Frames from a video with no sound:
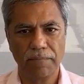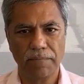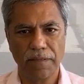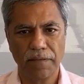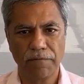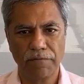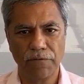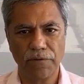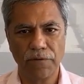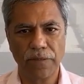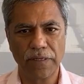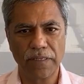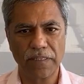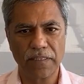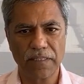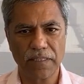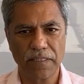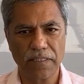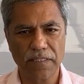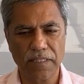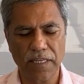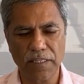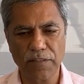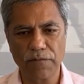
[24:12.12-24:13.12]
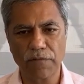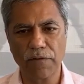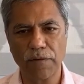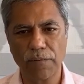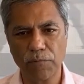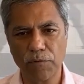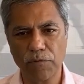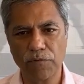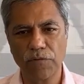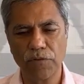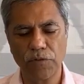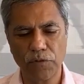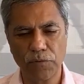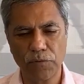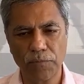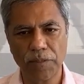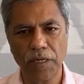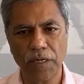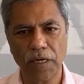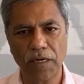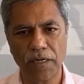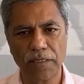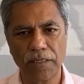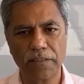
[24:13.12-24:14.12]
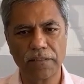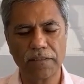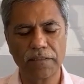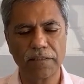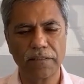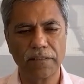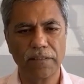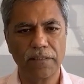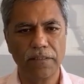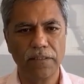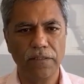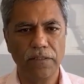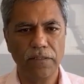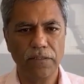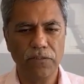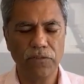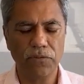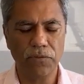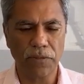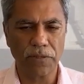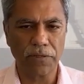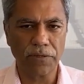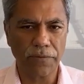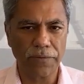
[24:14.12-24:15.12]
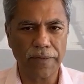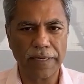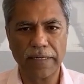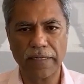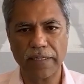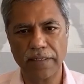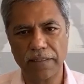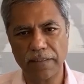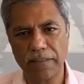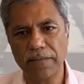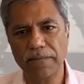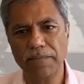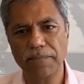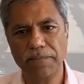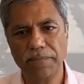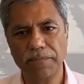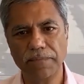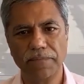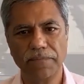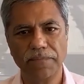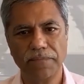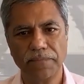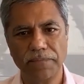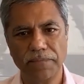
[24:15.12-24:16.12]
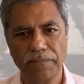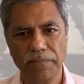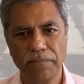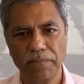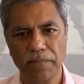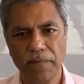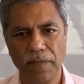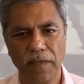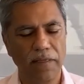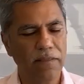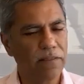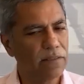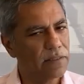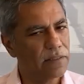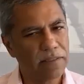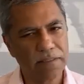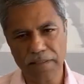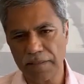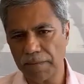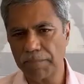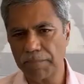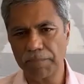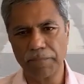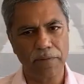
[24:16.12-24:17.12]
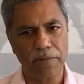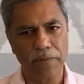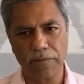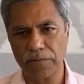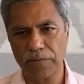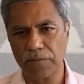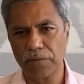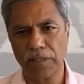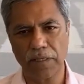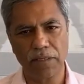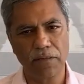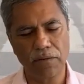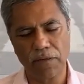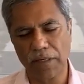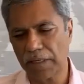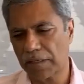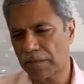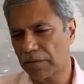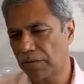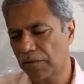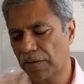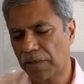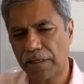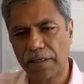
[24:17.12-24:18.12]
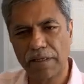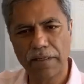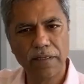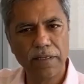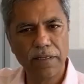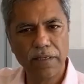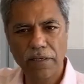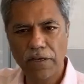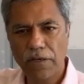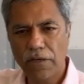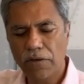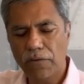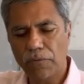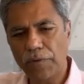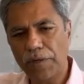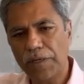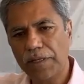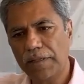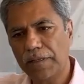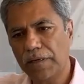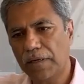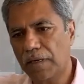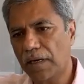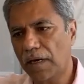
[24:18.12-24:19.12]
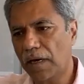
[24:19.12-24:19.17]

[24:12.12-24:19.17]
If you can successfully move the human heart, you are a great leader. It's just simple. You can read the